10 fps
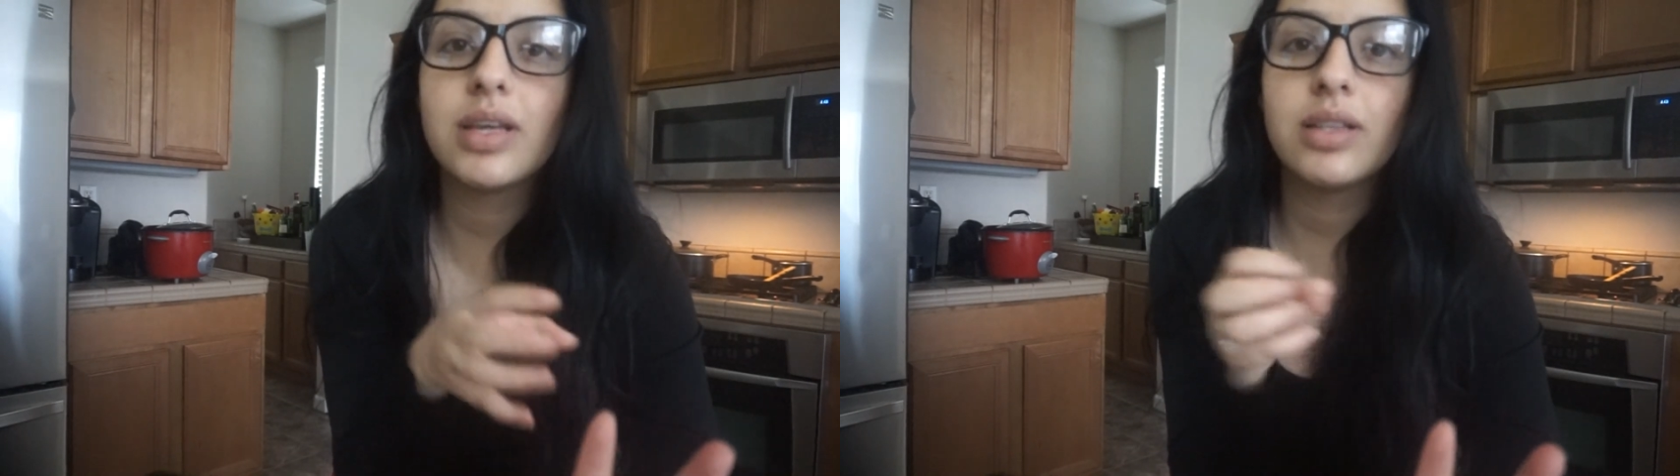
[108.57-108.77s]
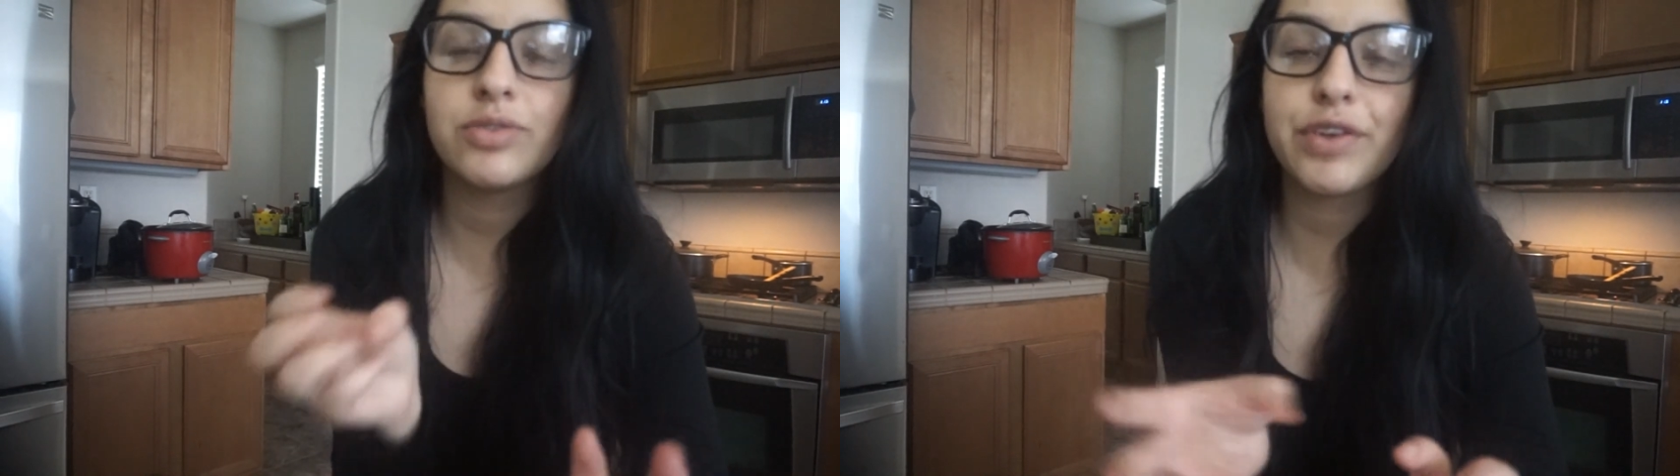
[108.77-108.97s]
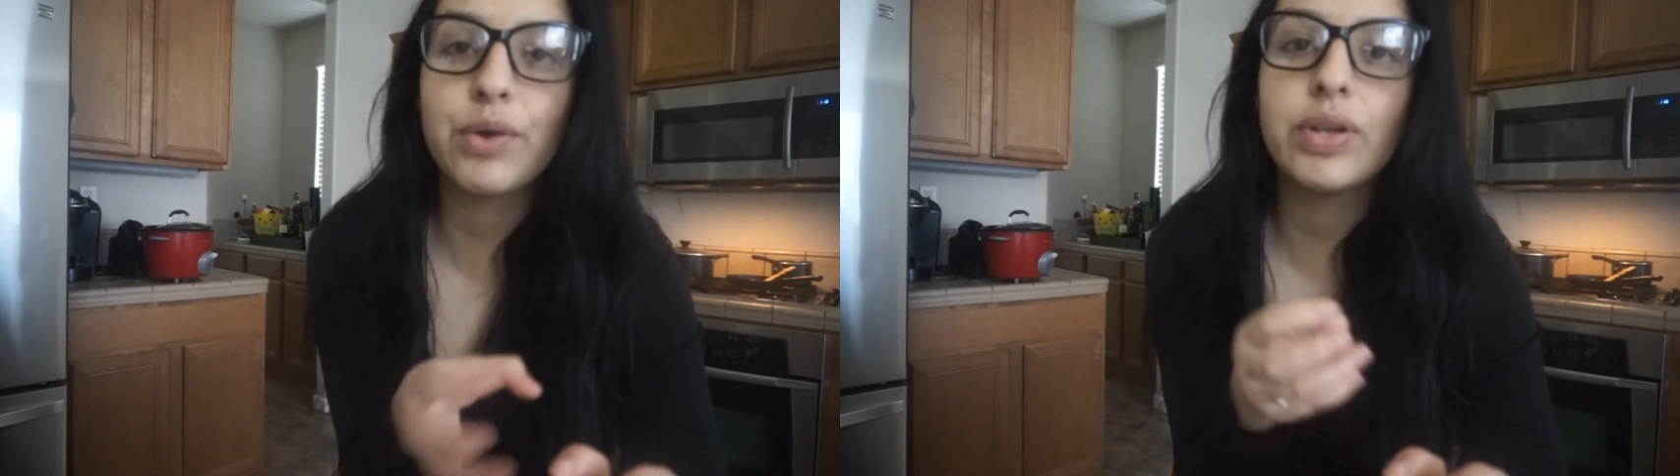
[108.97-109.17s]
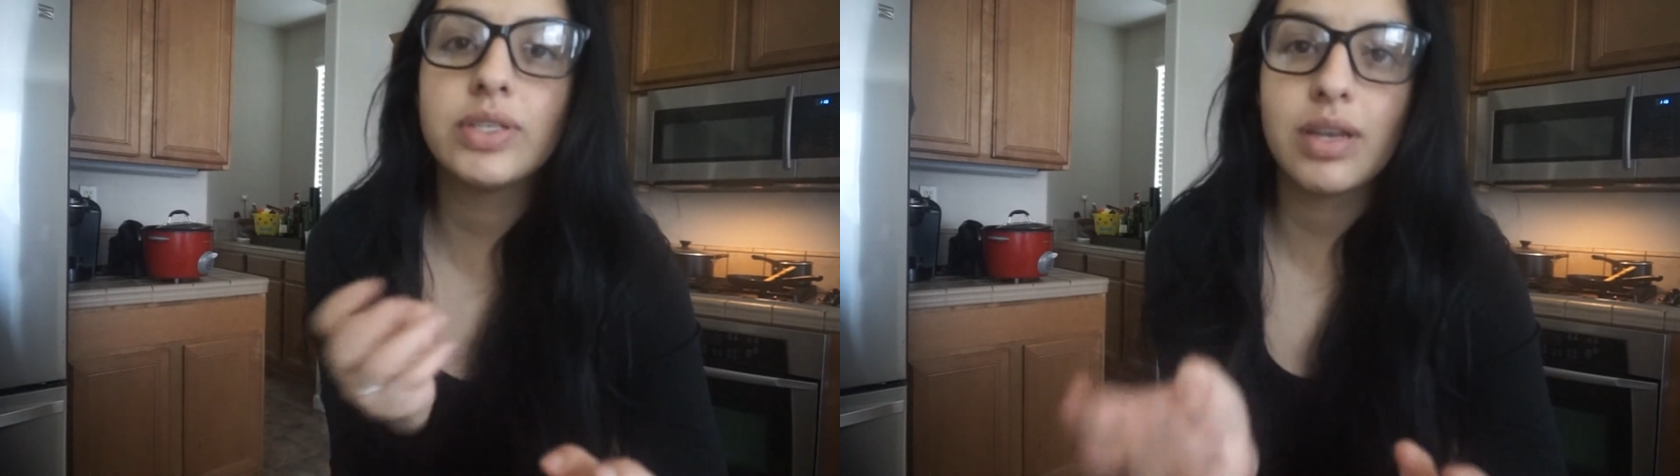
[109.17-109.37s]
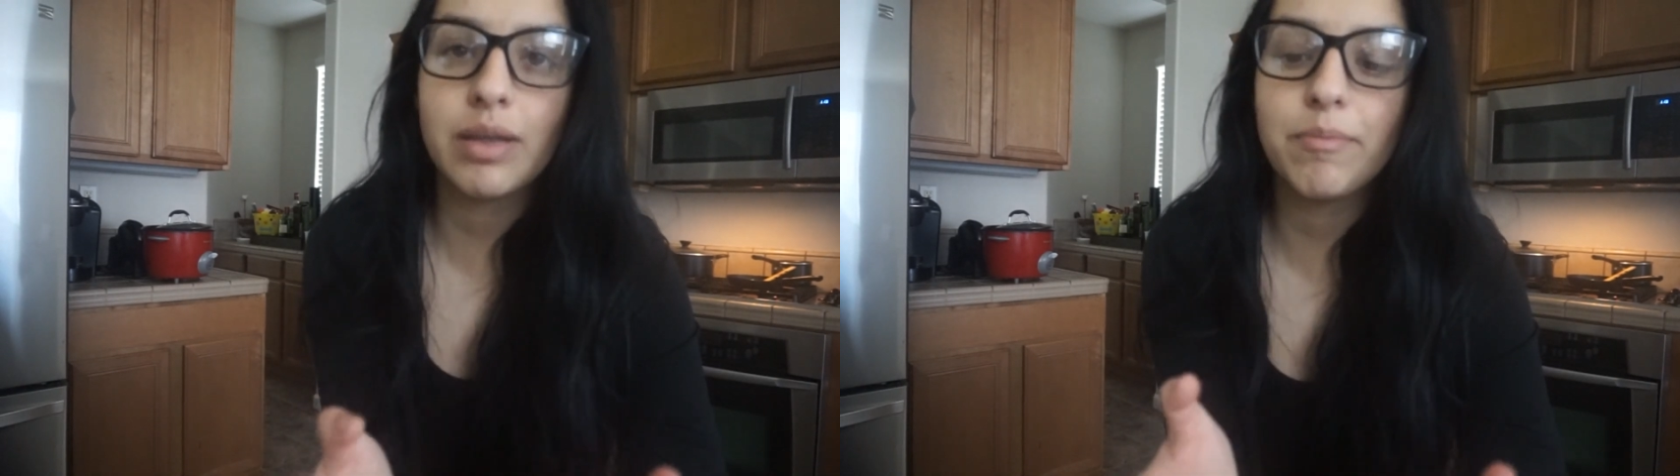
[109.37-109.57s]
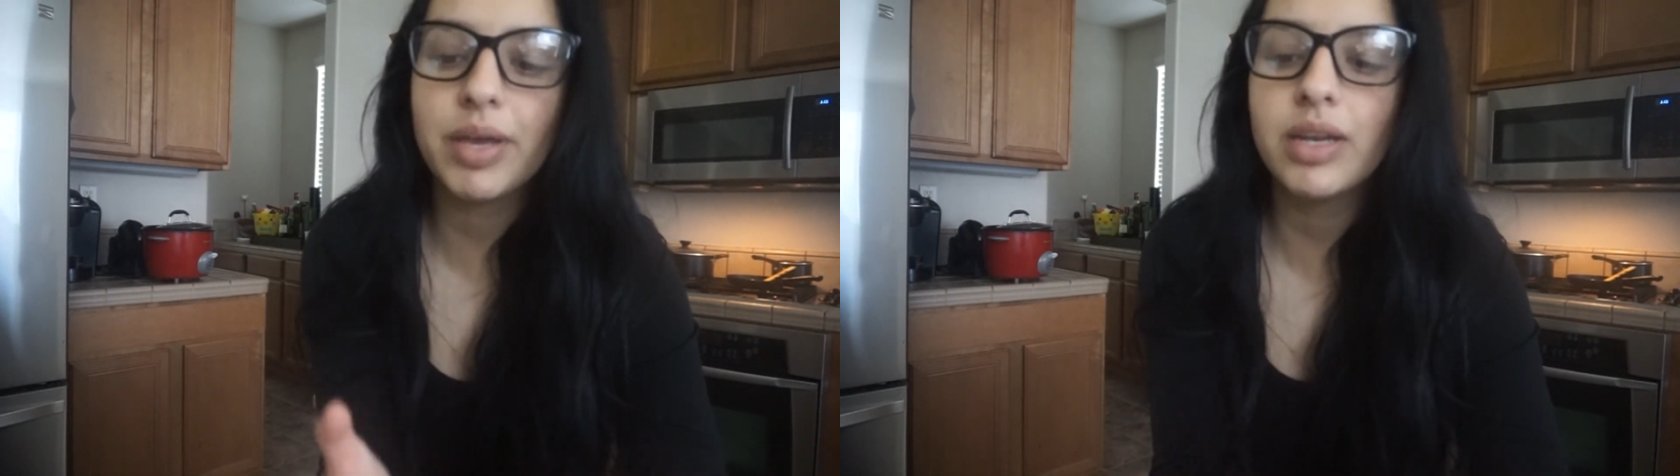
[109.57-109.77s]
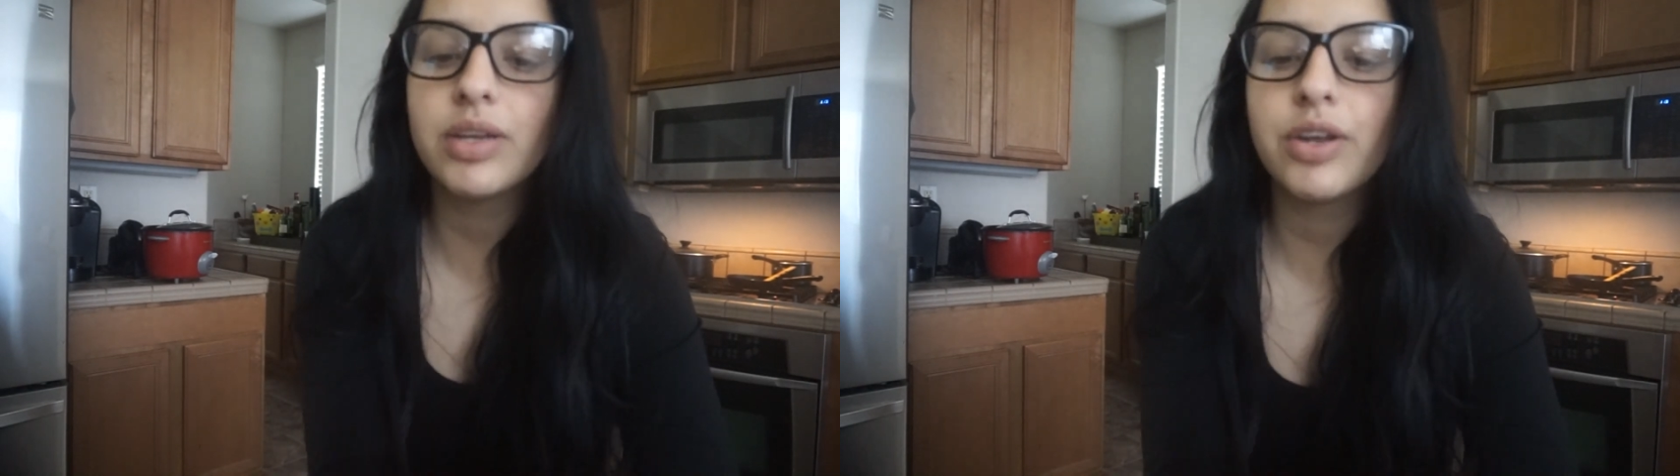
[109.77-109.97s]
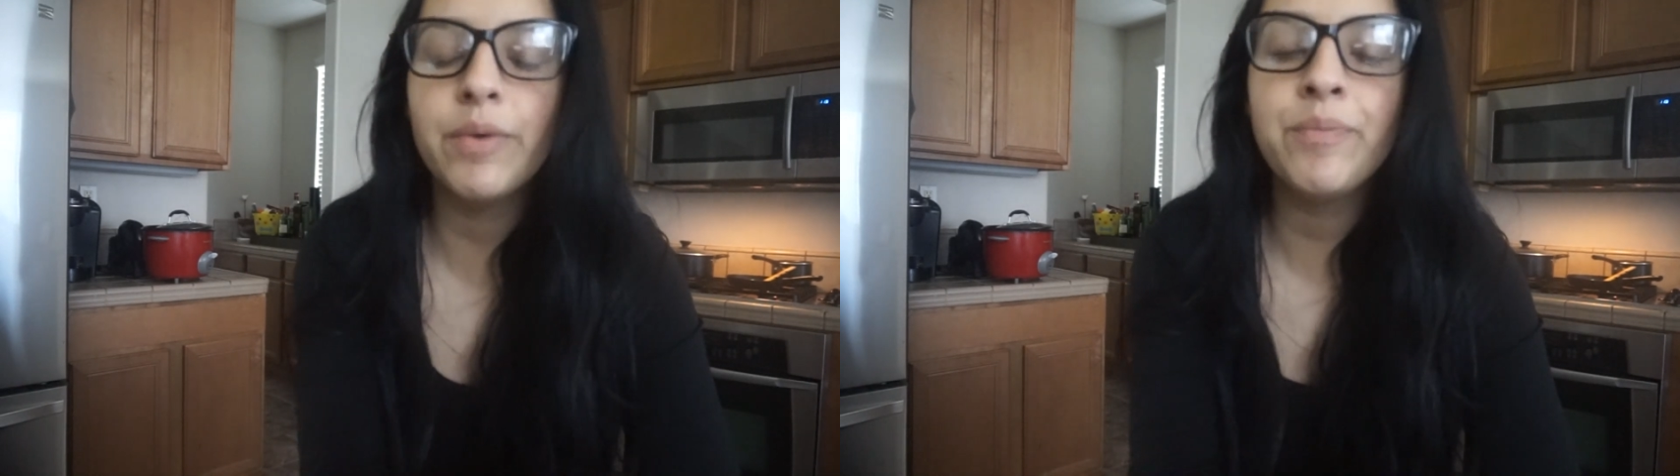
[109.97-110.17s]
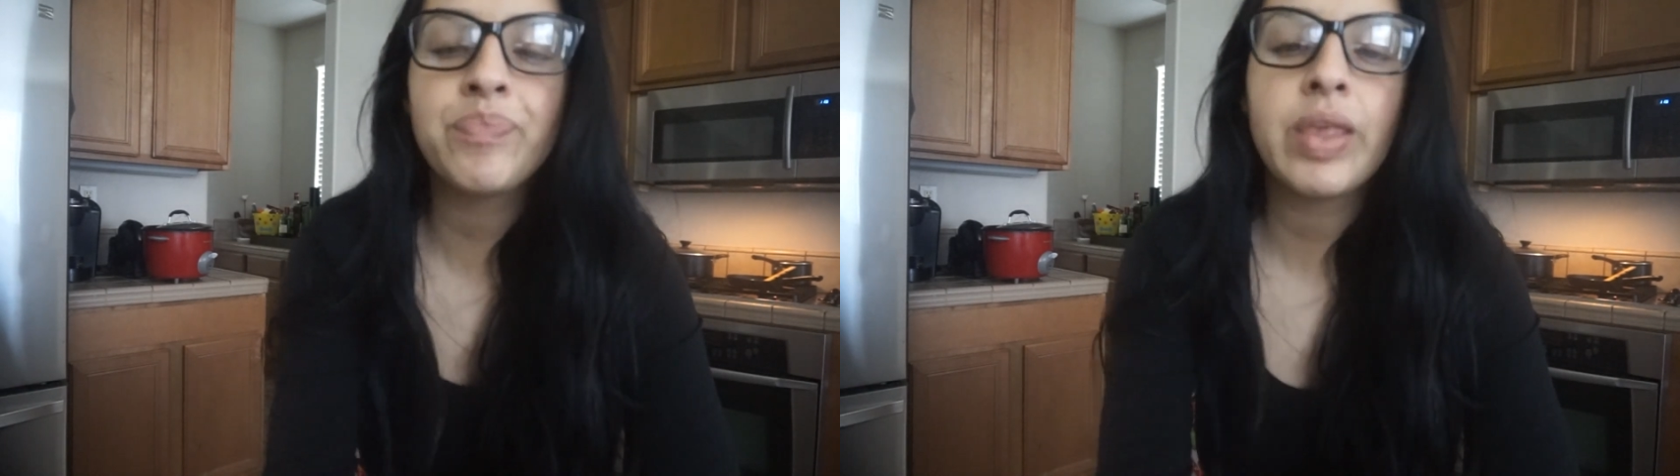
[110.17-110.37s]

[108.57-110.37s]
los frijoles se limpian, you know?